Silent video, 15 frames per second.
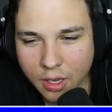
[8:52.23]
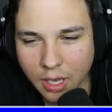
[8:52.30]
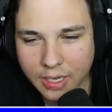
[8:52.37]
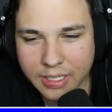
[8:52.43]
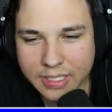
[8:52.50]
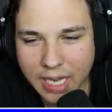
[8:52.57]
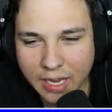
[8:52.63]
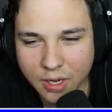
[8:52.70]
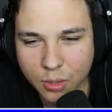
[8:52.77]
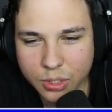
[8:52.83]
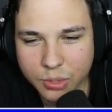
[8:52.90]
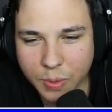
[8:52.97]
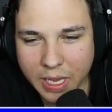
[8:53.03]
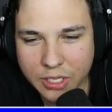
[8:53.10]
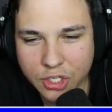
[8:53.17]
A Nintendo
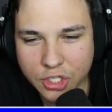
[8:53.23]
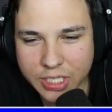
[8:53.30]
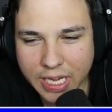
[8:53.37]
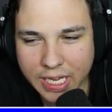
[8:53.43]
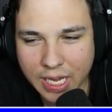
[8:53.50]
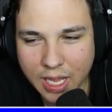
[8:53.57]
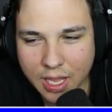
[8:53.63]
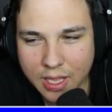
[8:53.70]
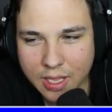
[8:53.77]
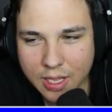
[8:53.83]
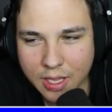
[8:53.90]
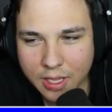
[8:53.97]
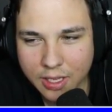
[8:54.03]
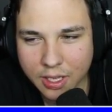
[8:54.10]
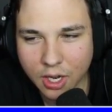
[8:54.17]
Switch, uh, Tina?
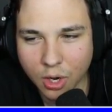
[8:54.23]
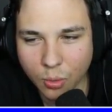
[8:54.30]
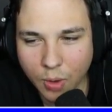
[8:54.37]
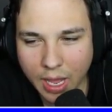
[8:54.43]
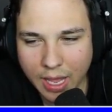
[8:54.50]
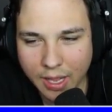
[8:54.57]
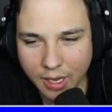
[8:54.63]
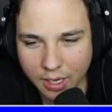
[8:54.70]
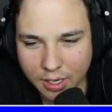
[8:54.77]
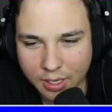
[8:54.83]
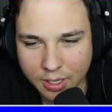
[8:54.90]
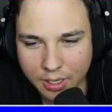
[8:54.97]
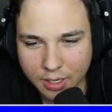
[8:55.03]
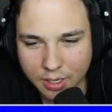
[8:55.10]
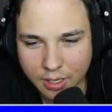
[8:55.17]
You know what?
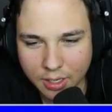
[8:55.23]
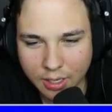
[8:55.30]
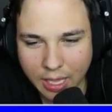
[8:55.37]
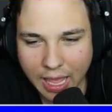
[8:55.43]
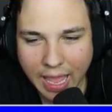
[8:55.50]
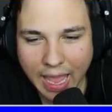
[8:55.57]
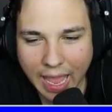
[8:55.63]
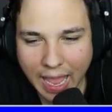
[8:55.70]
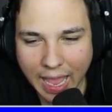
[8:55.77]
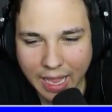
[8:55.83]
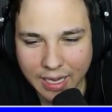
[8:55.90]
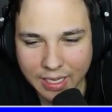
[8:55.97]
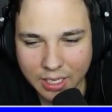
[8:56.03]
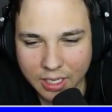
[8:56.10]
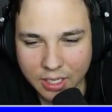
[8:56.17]
what?
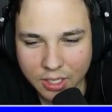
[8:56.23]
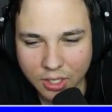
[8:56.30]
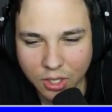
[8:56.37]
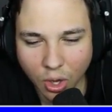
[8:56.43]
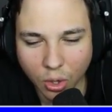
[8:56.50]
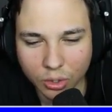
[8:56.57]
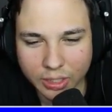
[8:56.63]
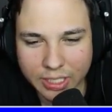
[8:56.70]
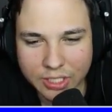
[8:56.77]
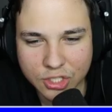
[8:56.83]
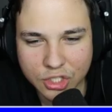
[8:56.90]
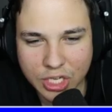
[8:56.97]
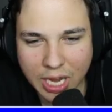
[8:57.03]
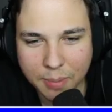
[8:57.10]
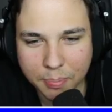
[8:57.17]
And chip.
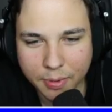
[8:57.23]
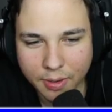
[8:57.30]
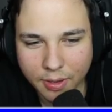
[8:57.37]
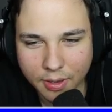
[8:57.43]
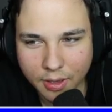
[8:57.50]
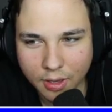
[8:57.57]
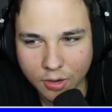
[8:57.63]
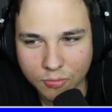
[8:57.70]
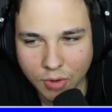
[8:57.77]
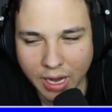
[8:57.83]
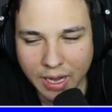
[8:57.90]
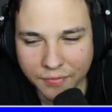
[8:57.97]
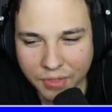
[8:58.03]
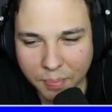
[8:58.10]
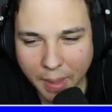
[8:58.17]
Goldy's chip.
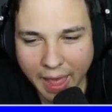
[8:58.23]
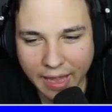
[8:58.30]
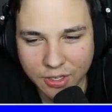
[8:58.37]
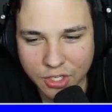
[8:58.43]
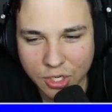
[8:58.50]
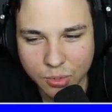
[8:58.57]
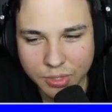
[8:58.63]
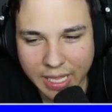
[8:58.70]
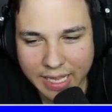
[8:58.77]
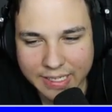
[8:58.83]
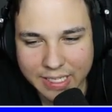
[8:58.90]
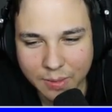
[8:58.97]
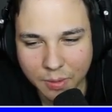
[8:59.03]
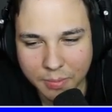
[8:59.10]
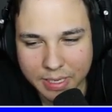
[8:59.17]
Right off the bat, two
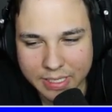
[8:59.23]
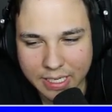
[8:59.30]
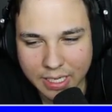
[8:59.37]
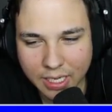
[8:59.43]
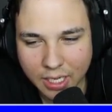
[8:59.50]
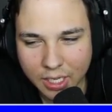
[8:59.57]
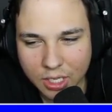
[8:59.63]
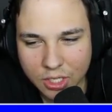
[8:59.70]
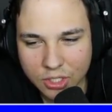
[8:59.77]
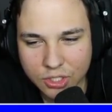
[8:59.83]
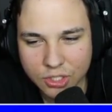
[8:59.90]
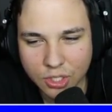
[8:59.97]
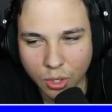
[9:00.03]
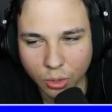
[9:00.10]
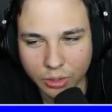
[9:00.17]
things that were missing.
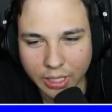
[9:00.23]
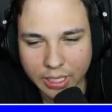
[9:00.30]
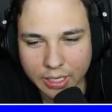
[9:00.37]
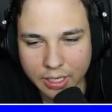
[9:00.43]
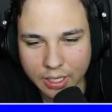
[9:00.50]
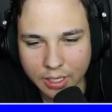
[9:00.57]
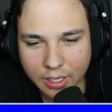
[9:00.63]
Stolen. But I